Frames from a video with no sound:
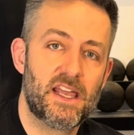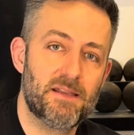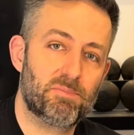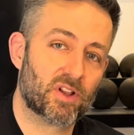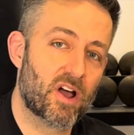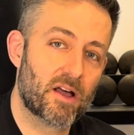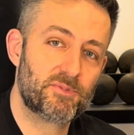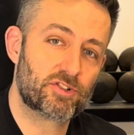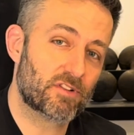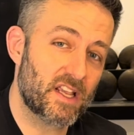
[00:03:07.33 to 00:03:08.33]
a
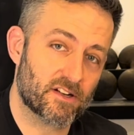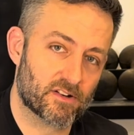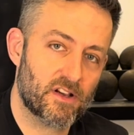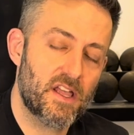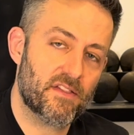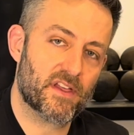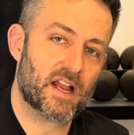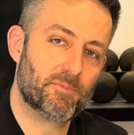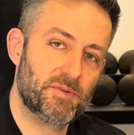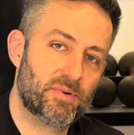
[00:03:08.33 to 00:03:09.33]
blob trainer that
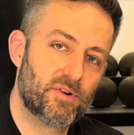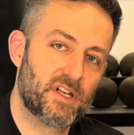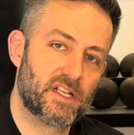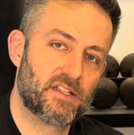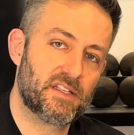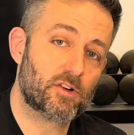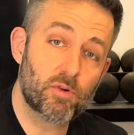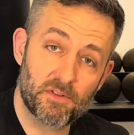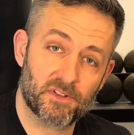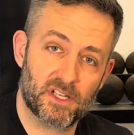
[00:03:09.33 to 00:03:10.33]
I'll be putting the
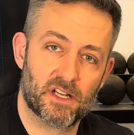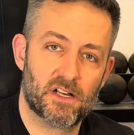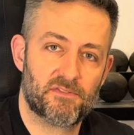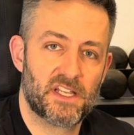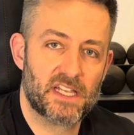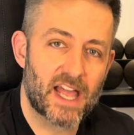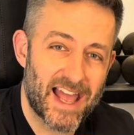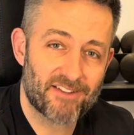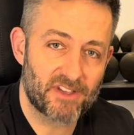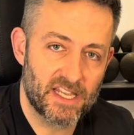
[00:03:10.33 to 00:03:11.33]
equivalent of a
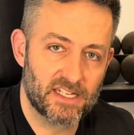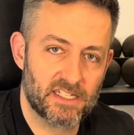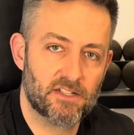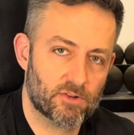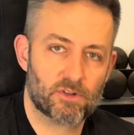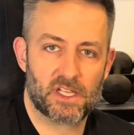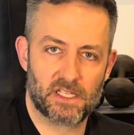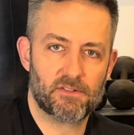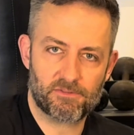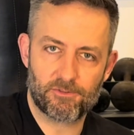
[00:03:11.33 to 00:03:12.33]
half 80 or
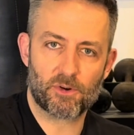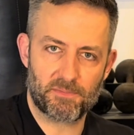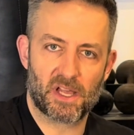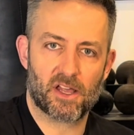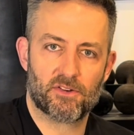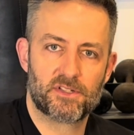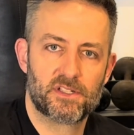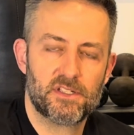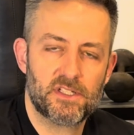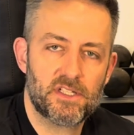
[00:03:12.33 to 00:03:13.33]
a 40-pound
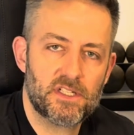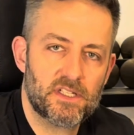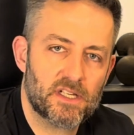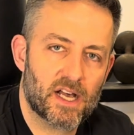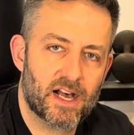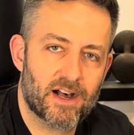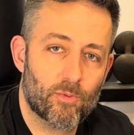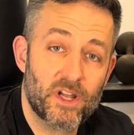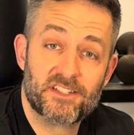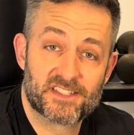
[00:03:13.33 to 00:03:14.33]

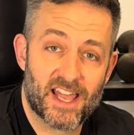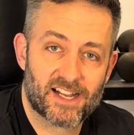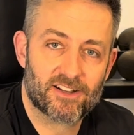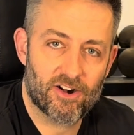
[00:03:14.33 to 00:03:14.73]
weight stack